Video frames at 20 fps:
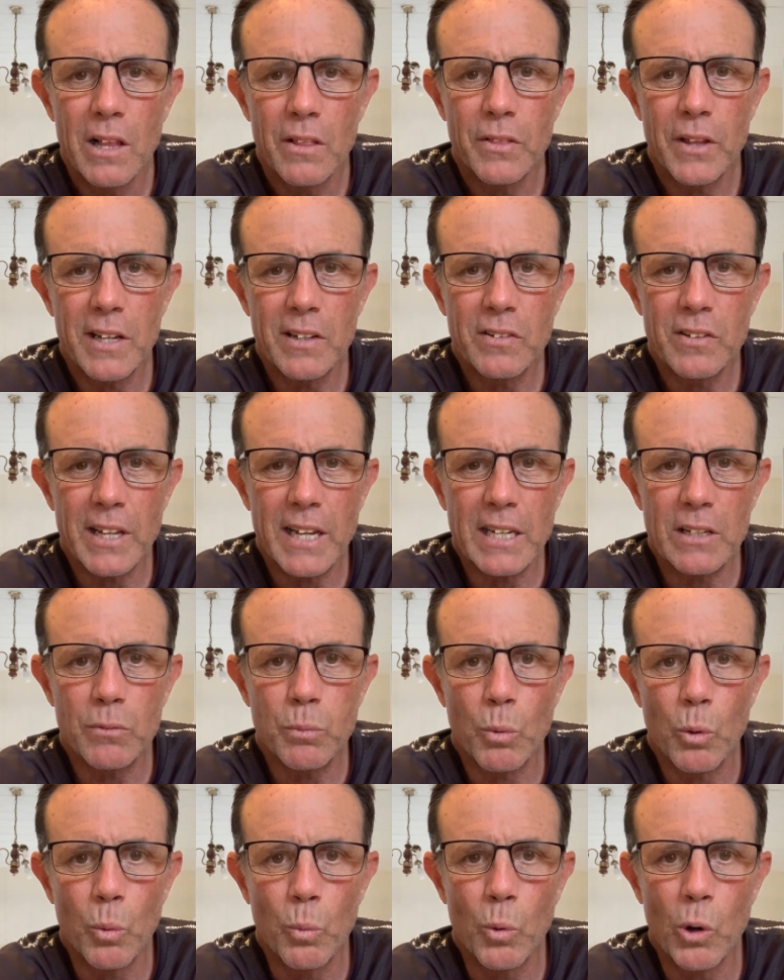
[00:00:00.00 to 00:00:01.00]
These things
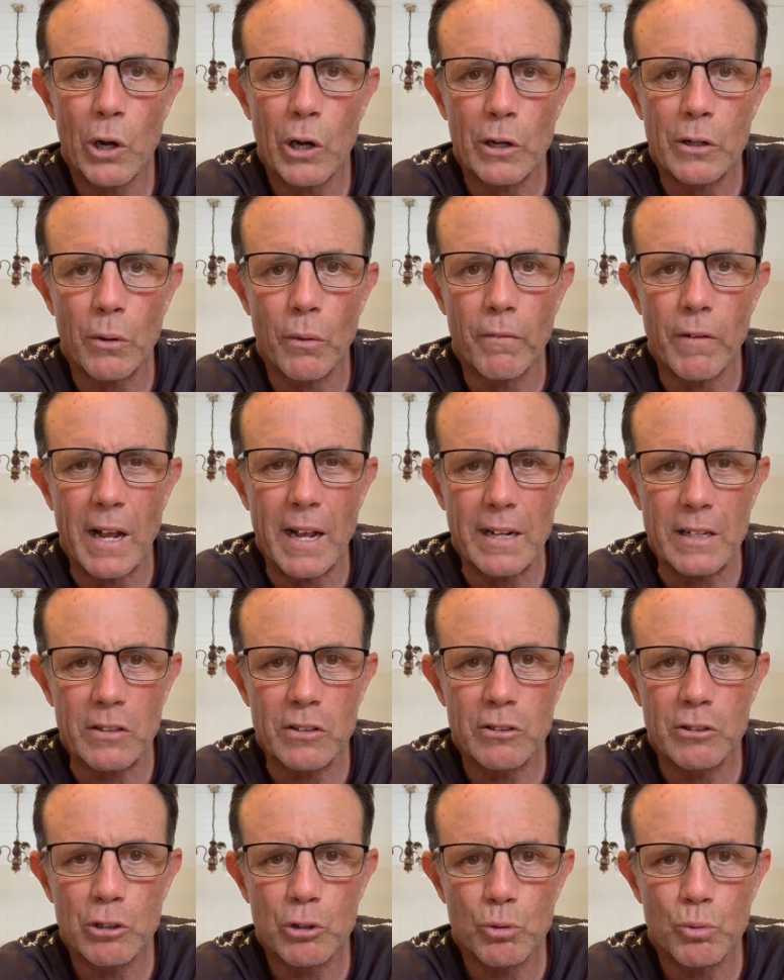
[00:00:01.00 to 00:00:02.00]
will work
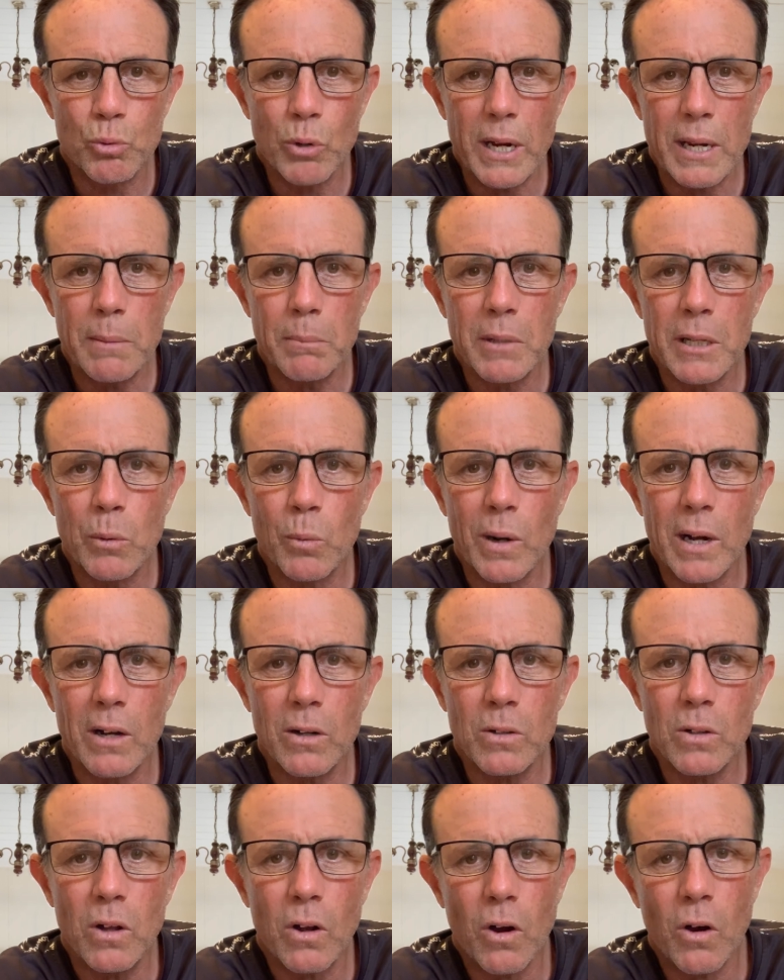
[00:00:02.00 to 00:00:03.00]
extremely
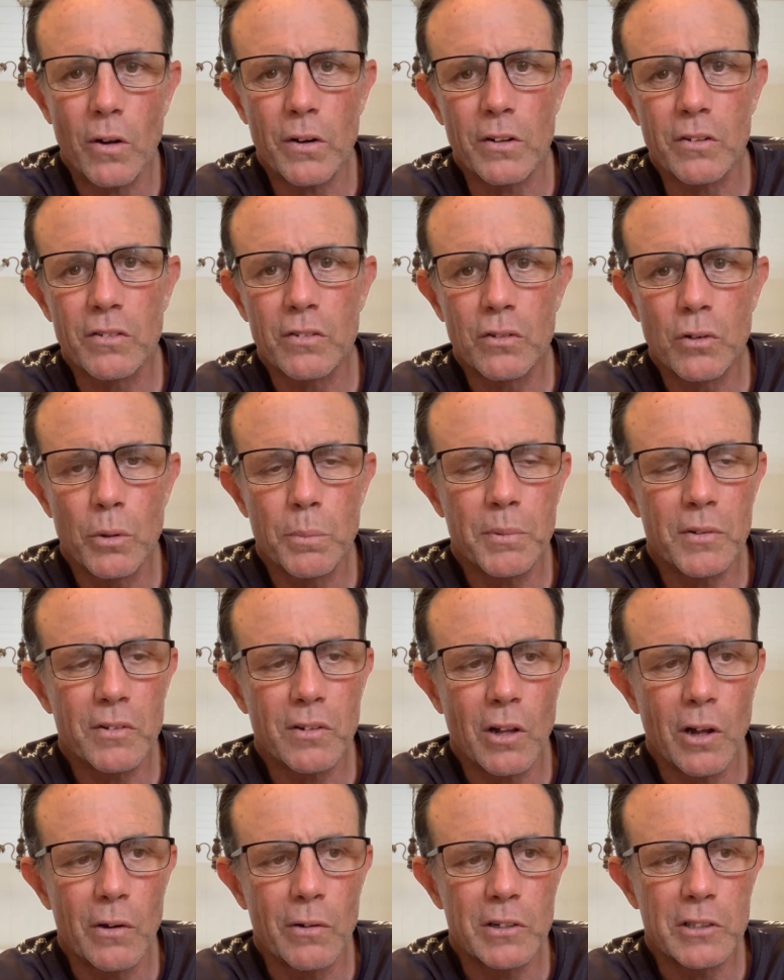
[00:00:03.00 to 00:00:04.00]
well on a super
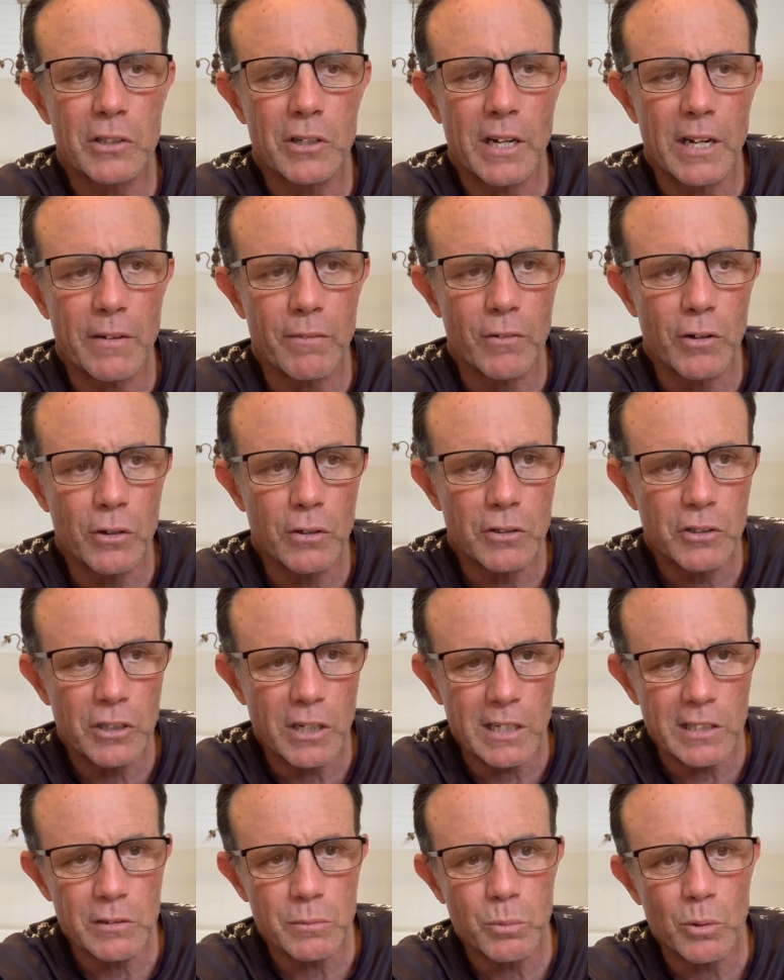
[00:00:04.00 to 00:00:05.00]
slow retrieve. You
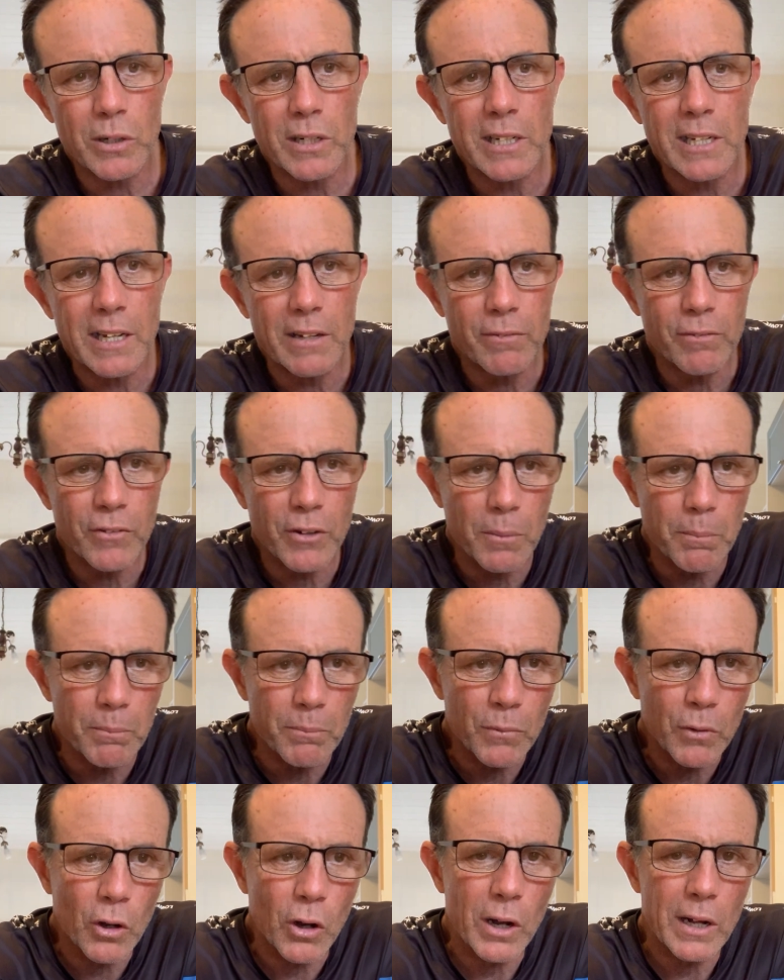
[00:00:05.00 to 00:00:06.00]
just want to give them
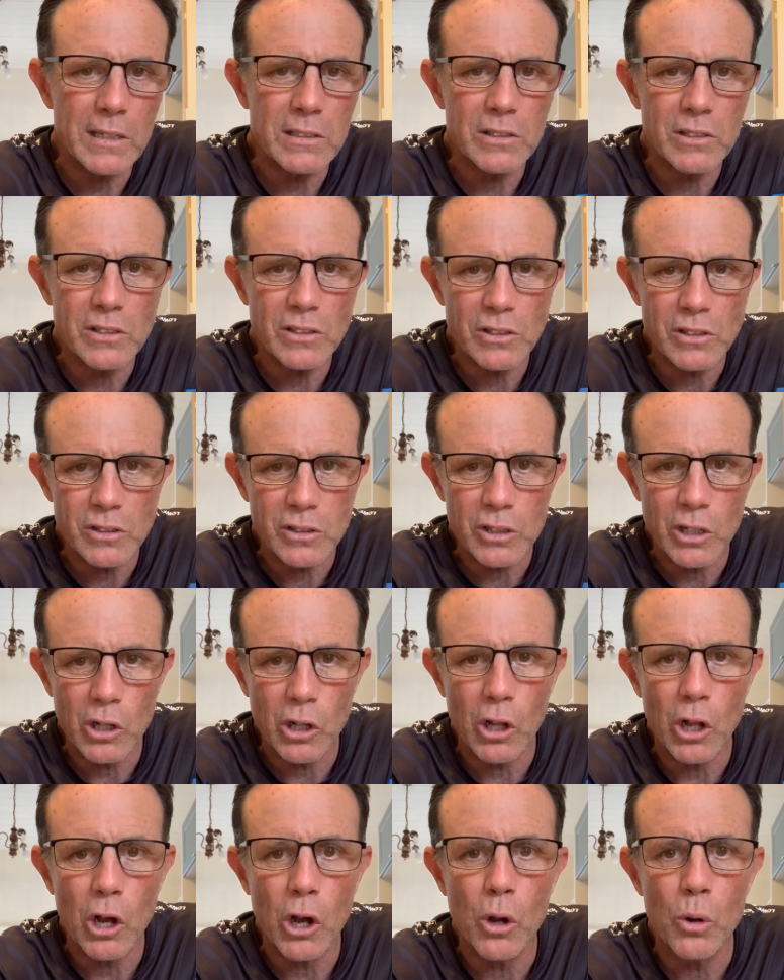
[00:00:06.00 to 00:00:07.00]
nice
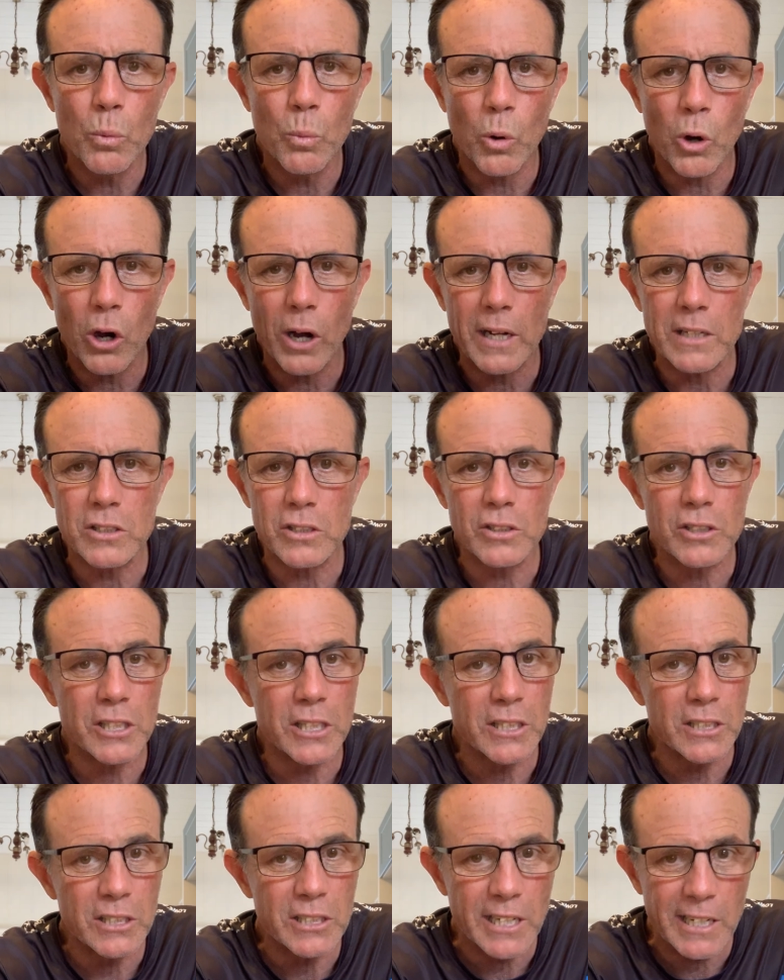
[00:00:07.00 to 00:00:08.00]
slow wind, just a
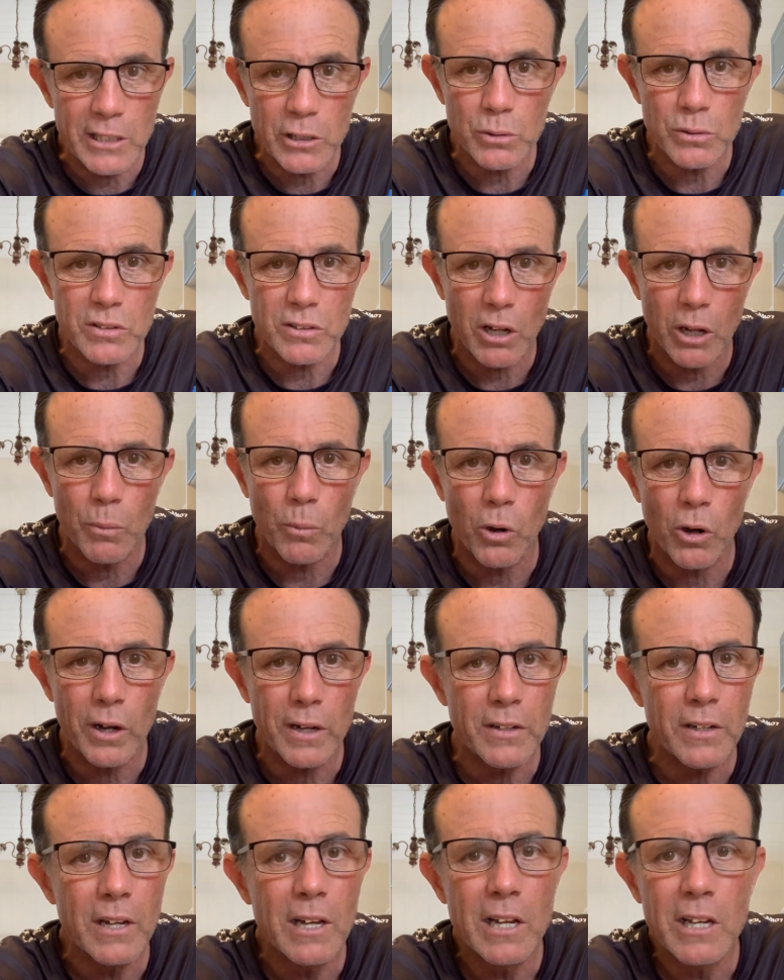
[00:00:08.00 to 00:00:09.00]
continual slow
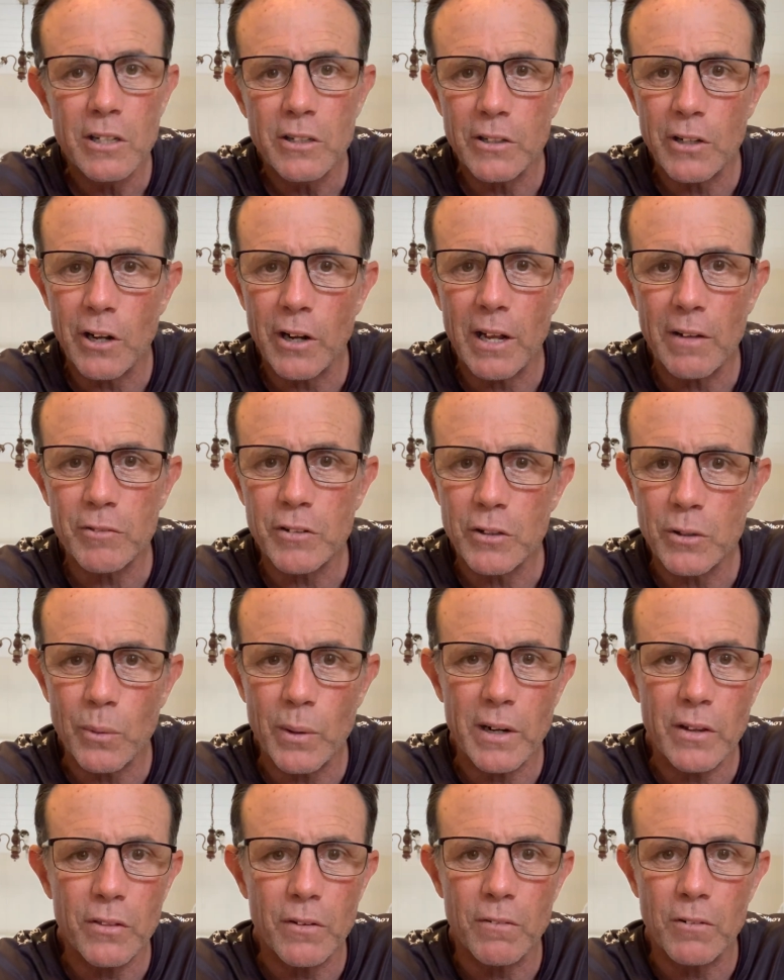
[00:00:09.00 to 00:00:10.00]
wind. You don't have to do
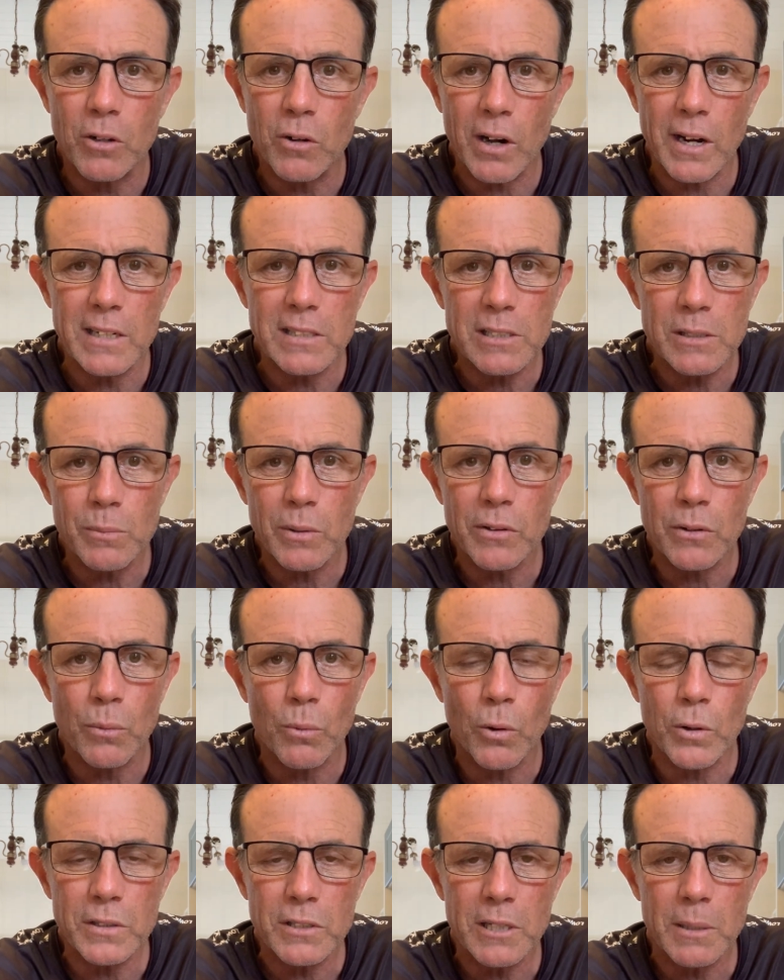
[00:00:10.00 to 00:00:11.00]
anything crazy with the
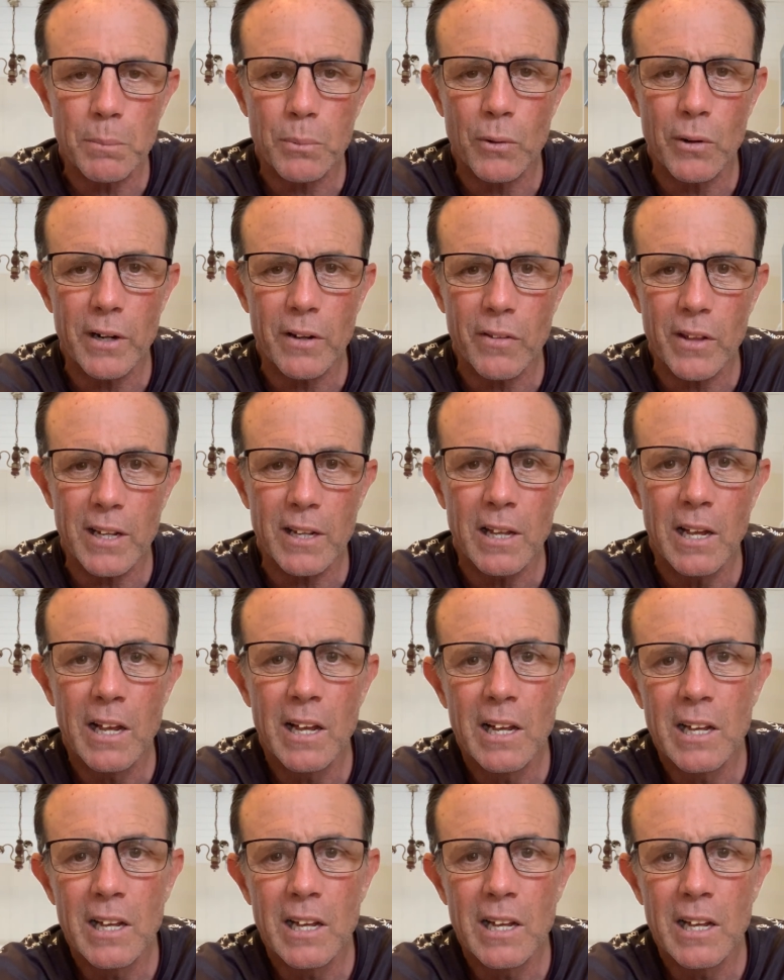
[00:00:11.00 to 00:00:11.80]
rod tip or anything.